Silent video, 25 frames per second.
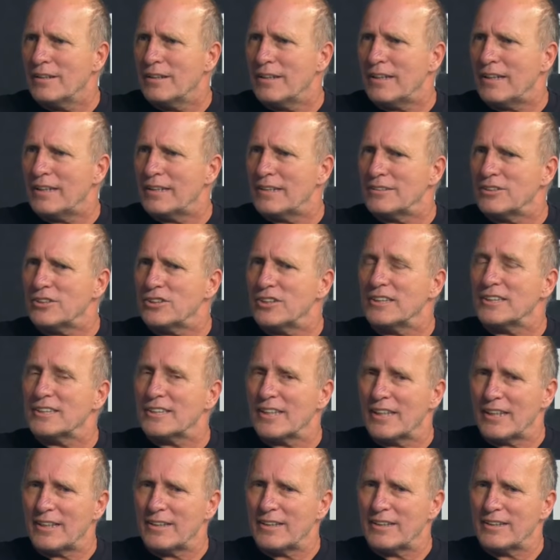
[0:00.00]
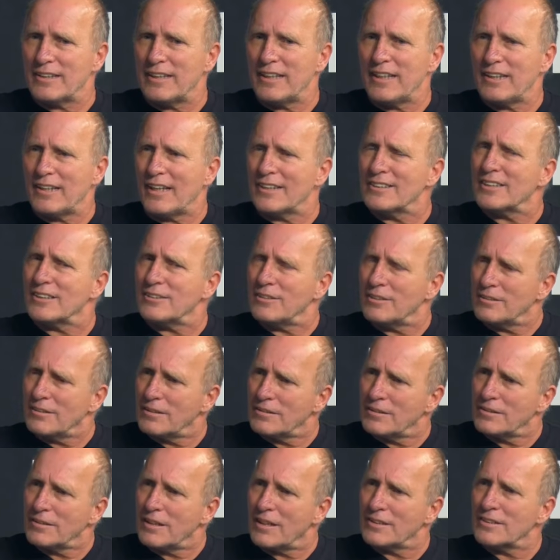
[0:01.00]
And she said it again. I said,
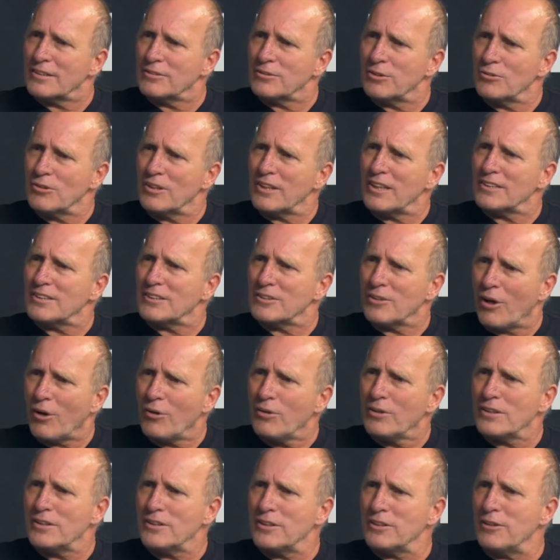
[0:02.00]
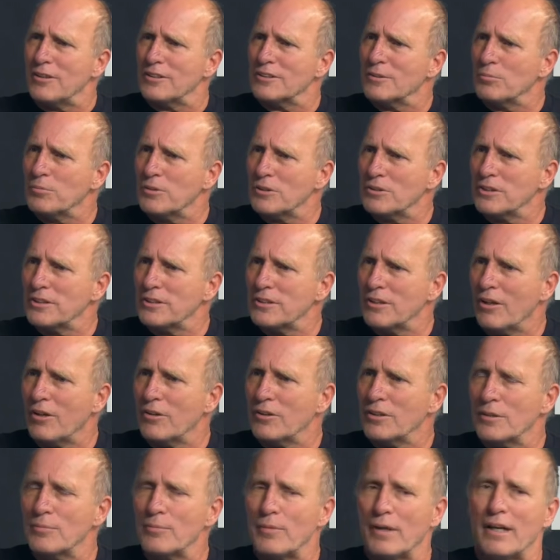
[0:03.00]
Juliet's talking to you. I said, what's she
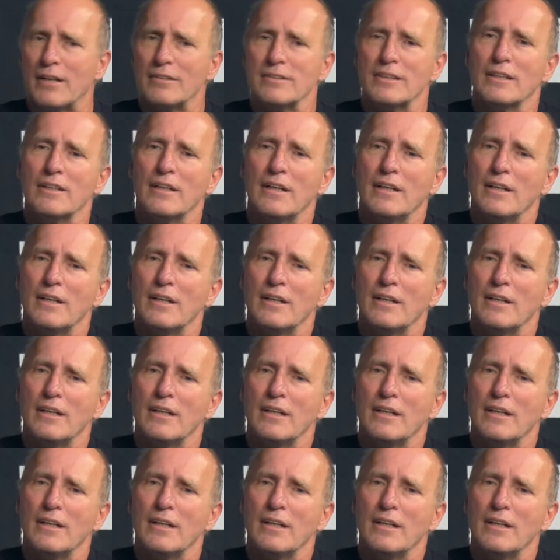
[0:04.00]
talking about?